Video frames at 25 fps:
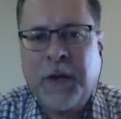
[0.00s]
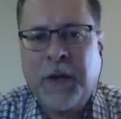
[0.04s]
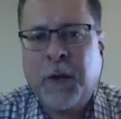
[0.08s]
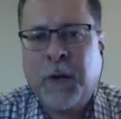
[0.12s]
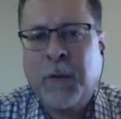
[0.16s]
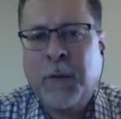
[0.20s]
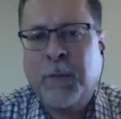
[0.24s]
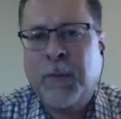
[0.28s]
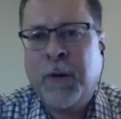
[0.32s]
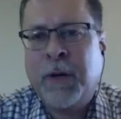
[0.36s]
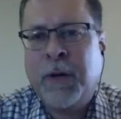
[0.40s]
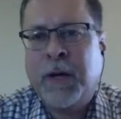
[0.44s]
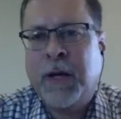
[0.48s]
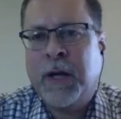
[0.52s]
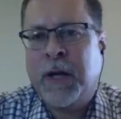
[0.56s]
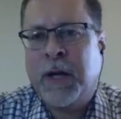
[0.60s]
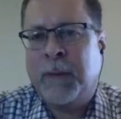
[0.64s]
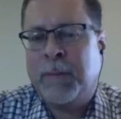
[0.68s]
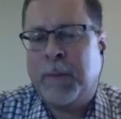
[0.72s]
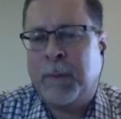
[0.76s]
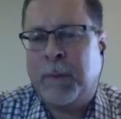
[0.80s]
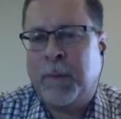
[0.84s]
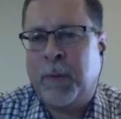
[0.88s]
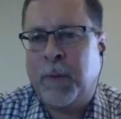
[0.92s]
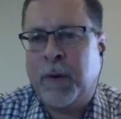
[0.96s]
you're bringing
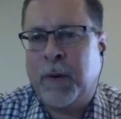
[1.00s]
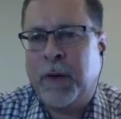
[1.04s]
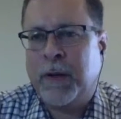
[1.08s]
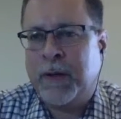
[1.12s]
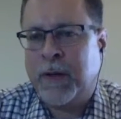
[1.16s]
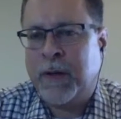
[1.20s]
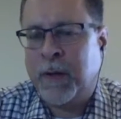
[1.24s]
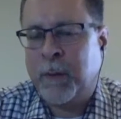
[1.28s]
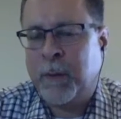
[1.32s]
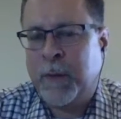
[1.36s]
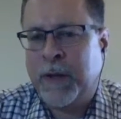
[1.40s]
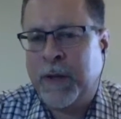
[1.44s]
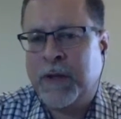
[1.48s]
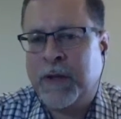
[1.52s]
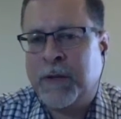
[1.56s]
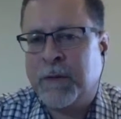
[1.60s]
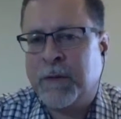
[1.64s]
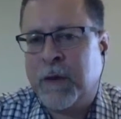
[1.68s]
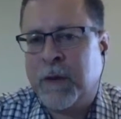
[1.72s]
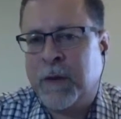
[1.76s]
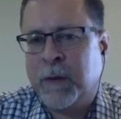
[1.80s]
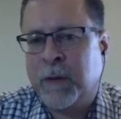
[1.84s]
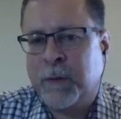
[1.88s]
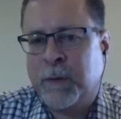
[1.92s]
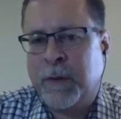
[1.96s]
up a point that we
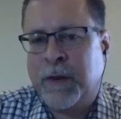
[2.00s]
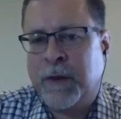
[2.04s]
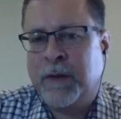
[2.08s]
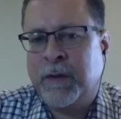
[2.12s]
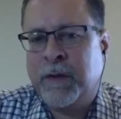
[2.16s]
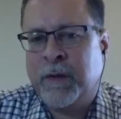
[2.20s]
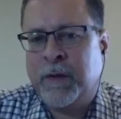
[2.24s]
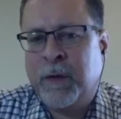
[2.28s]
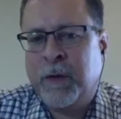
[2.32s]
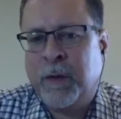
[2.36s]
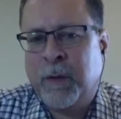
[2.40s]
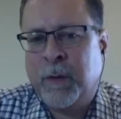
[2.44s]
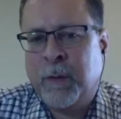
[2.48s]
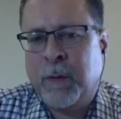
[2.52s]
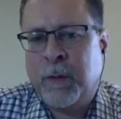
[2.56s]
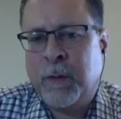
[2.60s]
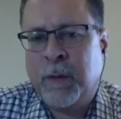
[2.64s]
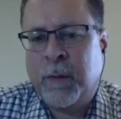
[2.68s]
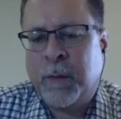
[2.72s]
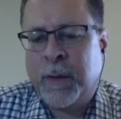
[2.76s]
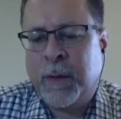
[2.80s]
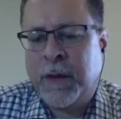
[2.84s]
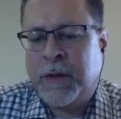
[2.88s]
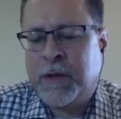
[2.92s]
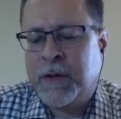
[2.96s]
struggled with too,
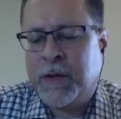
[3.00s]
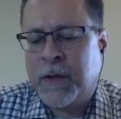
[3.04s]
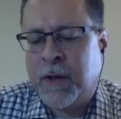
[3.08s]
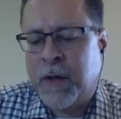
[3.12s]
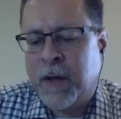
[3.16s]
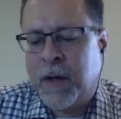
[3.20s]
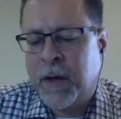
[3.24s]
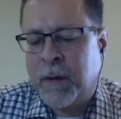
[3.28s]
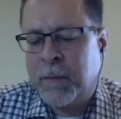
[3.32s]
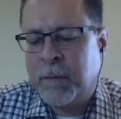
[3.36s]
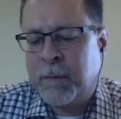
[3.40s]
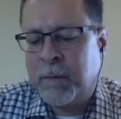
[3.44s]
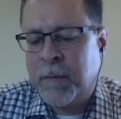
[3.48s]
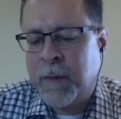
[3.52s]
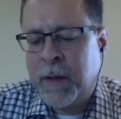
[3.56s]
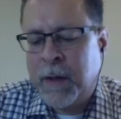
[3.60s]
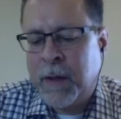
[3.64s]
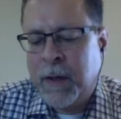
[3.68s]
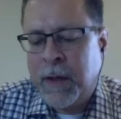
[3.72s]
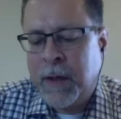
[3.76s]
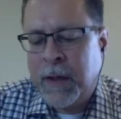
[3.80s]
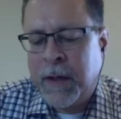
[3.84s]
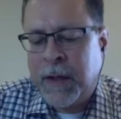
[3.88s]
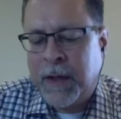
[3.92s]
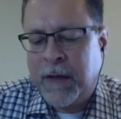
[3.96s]
which
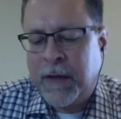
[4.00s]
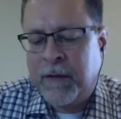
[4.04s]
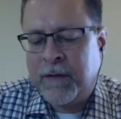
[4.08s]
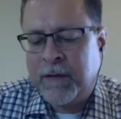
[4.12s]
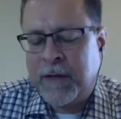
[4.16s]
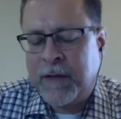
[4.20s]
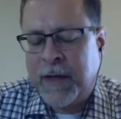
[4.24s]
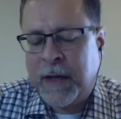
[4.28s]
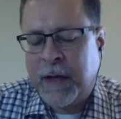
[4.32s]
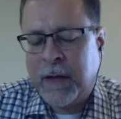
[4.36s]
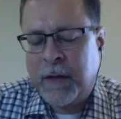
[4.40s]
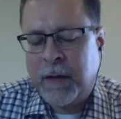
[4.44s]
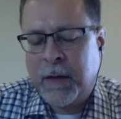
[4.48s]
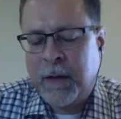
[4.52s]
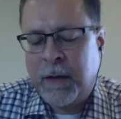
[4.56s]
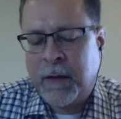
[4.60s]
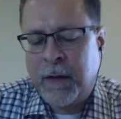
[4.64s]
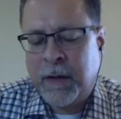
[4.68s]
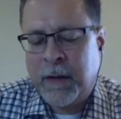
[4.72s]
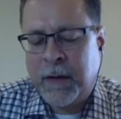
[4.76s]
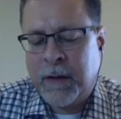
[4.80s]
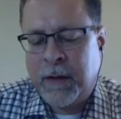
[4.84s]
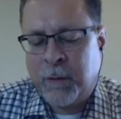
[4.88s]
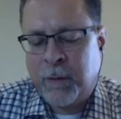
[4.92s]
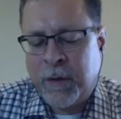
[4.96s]
is that
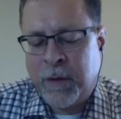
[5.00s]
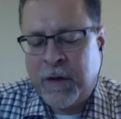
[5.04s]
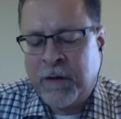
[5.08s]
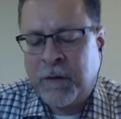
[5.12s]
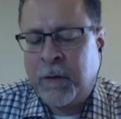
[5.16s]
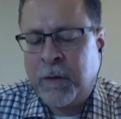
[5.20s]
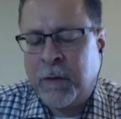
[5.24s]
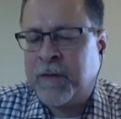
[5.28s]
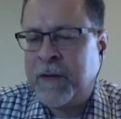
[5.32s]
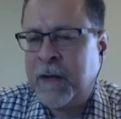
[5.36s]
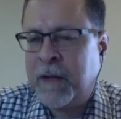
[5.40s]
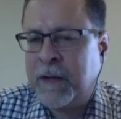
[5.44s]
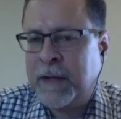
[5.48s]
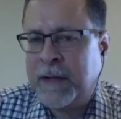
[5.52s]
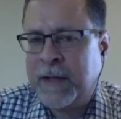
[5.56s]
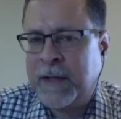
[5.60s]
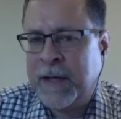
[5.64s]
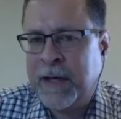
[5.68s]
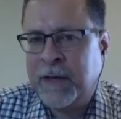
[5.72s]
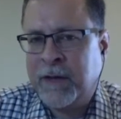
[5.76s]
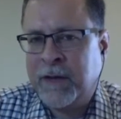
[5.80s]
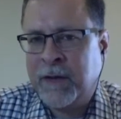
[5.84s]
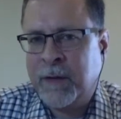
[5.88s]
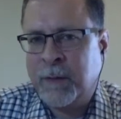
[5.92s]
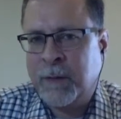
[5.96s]
resource
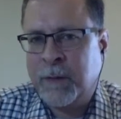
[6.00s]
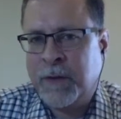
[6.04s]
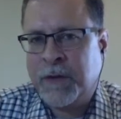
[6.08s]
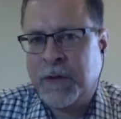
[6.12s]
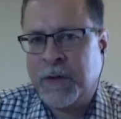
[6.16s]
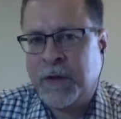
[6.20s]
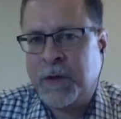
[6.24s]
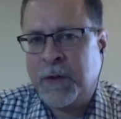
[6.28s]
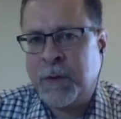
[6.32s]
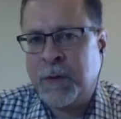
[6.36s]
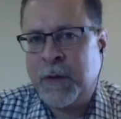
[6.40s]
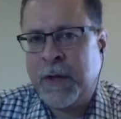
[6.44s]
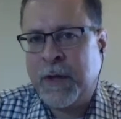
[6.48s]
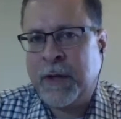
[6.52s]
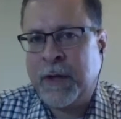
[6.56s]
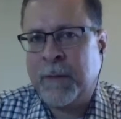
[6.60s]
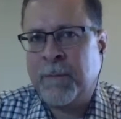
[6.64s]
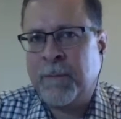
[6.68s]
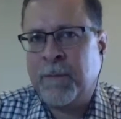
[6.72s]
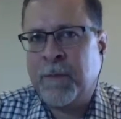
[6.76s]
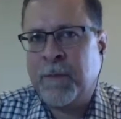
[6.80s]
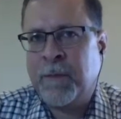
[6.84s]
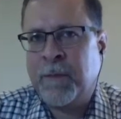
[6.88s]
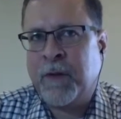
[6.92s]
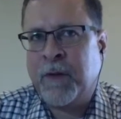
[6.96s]
allocation was a trick.
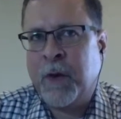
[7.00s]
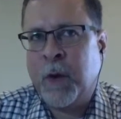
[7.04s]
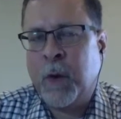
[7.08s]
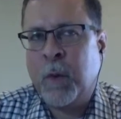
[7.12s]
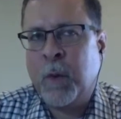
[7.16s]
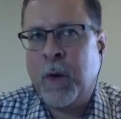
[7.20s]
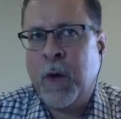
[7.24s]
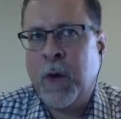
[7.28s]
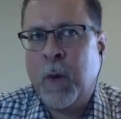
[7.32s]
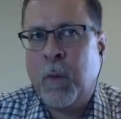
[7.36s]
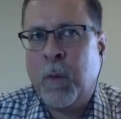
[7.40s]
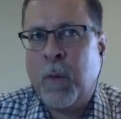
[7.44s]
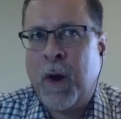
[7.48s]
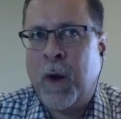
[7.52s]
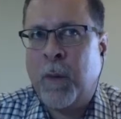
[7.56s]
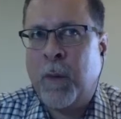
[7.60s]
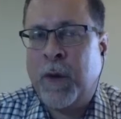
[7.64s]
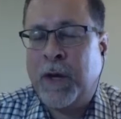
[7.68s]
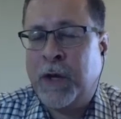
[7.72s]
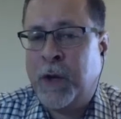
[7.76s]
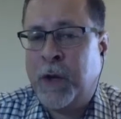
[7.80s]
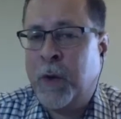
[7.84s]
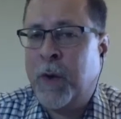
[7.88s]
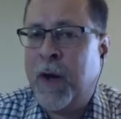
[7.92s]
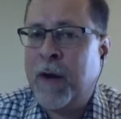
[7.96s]
So while
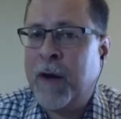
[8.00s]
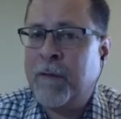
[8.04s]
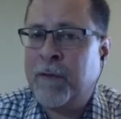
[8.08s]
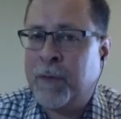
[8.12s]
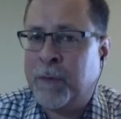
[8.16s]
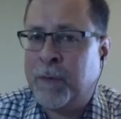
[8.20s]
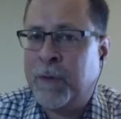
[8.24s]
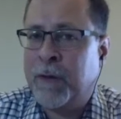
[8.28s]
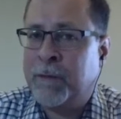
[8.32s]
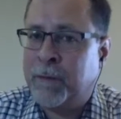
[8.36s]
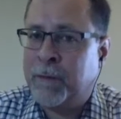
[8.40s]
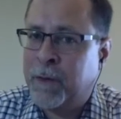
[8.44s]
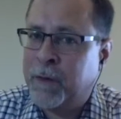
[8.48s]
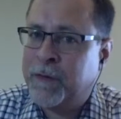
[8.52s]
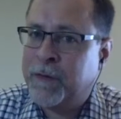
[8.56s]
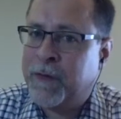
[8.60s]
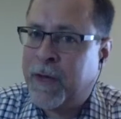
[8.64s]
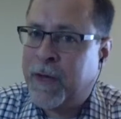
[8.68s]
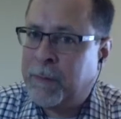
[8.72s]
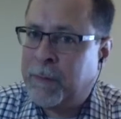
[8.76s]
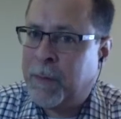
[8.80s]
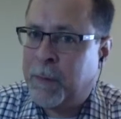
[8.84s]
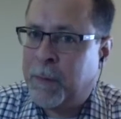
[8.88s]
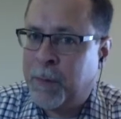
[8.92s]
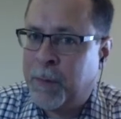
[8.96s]
we do have 3
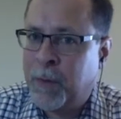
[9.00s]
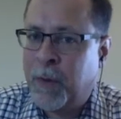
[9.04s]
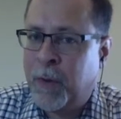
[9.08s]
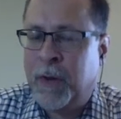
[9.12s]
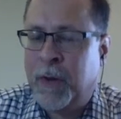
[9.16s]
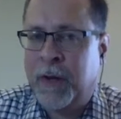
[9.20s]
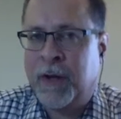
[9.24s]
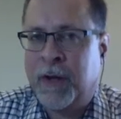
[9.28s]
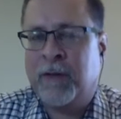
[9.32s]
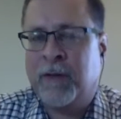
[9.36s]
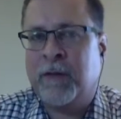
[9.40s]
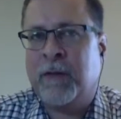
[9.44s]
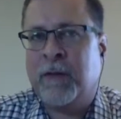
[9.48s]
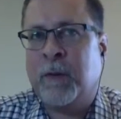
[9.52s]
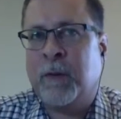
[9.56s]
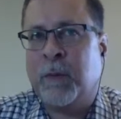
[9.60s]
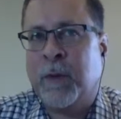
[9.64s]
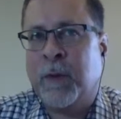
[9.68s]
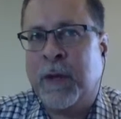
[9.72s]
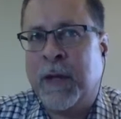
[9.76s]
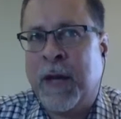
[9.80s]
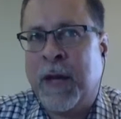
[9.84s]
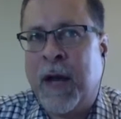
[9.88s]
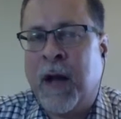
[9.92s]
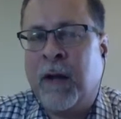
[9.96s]
full-time employees, the
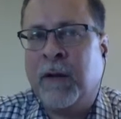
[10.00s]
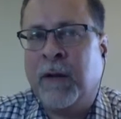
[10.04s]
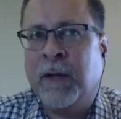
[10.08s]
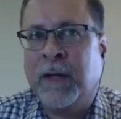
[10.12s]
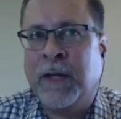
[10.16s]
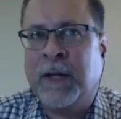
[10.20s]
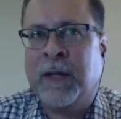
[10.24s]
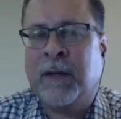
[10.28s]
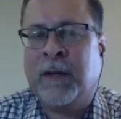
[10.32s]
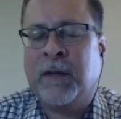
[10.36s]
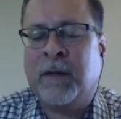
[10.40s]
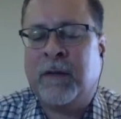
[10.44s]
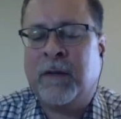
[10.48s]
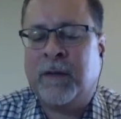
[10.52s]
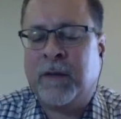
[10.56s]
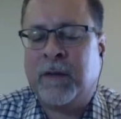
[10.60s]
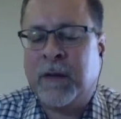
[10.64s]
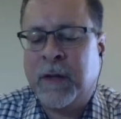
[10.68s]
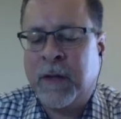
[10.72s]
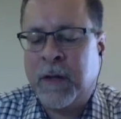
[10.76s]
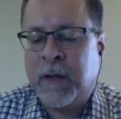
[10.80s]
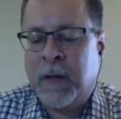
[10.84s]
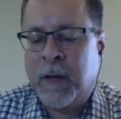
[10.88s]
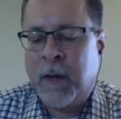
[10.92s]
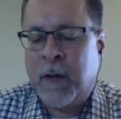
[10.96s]
reality is
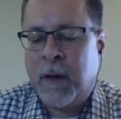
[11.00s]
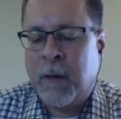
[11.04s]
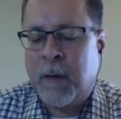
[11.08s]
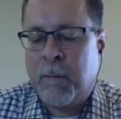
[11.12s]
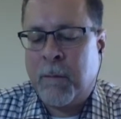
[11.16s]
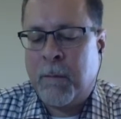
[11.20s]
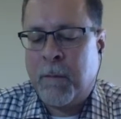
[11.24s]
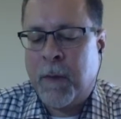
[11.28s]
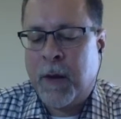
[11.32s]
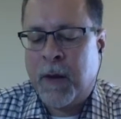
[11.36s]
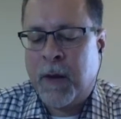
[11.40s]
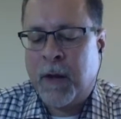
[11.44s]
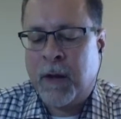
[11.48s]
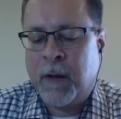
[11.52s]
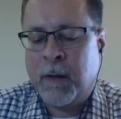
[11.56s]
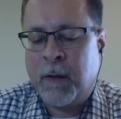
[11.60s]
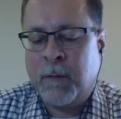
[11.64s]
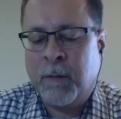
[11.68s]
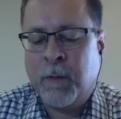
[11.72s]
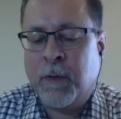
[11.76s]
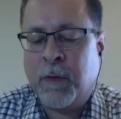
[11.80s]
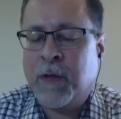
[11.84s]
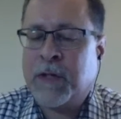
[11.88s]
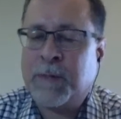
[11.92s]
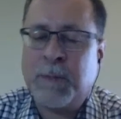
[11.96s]

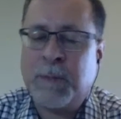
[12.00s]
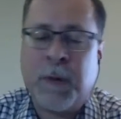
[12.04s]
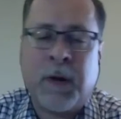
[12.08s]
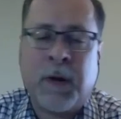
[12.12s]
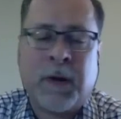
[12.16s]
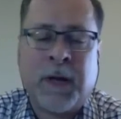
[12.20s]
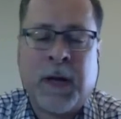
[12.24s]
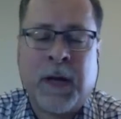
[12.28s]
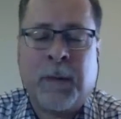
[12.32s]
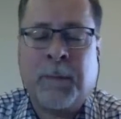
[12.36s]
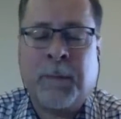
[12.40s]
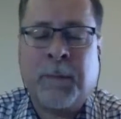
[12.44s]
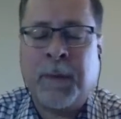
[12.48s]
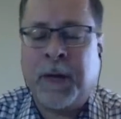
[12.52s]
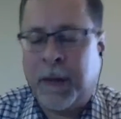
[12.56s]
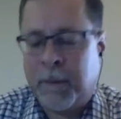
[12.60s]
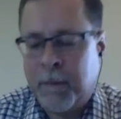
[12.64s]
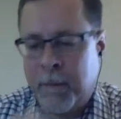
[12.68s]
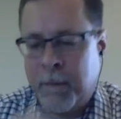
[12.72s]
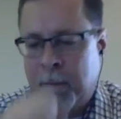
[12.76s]
we're a small company.